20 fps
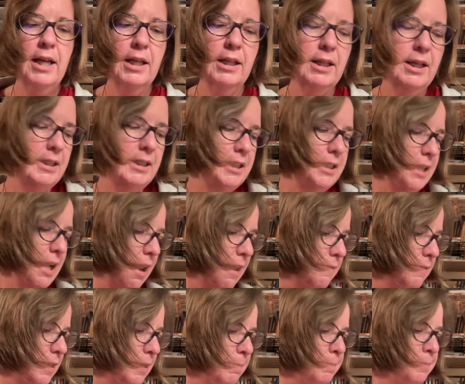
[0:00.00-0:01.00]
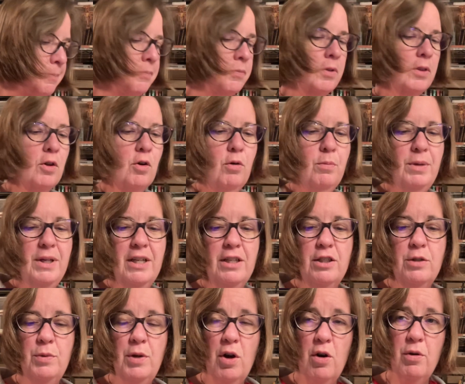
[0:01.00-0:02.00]
Let's dive in. We'll begin
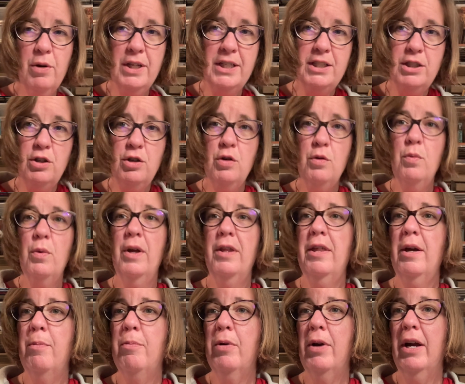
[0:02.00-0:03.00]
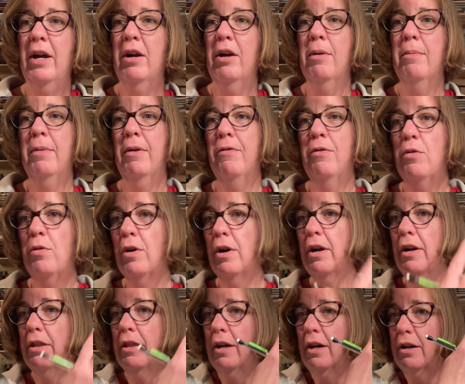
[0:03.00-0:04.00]
as we always do with a prayer before
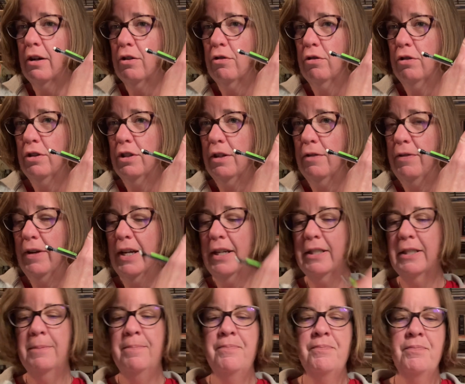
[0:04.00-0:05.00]
the crucifix.